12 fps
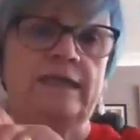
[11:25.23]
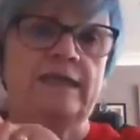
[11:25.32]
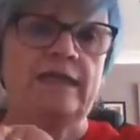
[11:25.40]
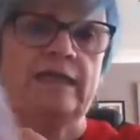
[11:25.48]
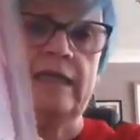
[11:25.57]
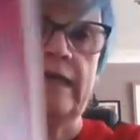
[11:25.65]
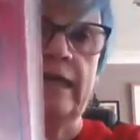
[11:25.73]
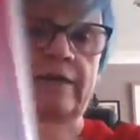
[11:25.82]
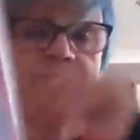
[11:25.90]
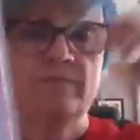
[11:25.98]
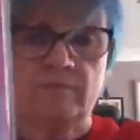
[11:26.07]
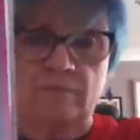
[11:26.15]
in
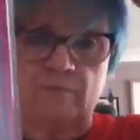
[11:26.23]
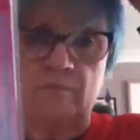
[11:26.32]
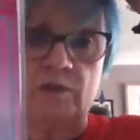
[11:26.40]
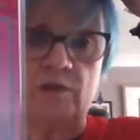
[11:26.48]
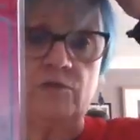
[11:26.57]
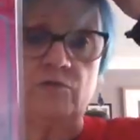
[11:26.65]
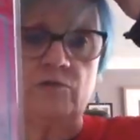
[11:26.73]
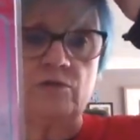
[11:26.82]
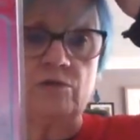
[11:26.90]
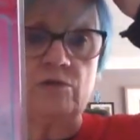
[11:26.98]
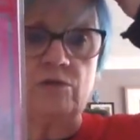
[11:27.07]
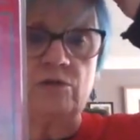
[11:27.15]
a
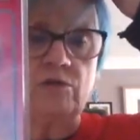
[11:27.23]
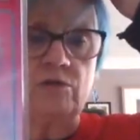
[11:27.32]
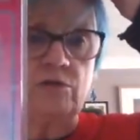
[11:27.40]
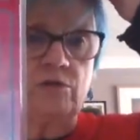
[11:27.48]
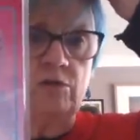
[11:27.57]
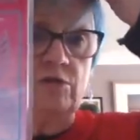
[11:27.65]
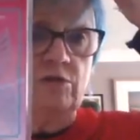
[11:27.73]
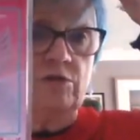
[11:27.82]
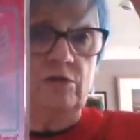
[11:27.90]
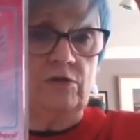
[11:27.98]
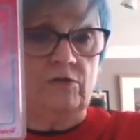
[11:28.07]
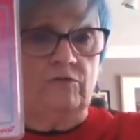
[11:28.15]
children's
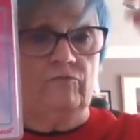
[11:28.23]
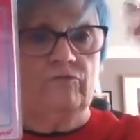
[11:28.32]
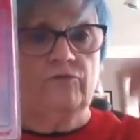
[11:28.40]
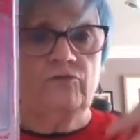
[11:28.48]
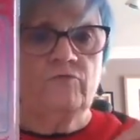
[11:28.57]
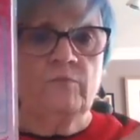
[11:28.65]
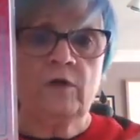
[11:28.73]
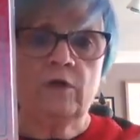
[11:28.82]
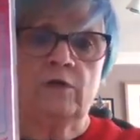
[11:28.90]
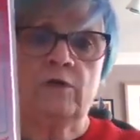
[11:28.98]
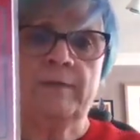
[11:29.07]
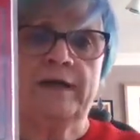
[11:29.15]
room
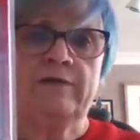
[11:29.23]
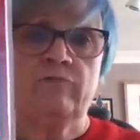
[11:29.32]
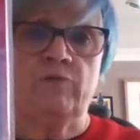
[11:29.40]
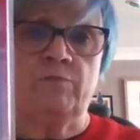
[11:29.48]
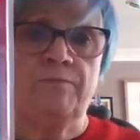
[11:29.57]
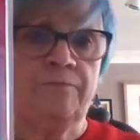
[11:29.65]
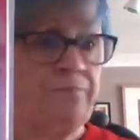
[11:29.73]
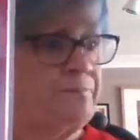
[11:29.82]
or my room.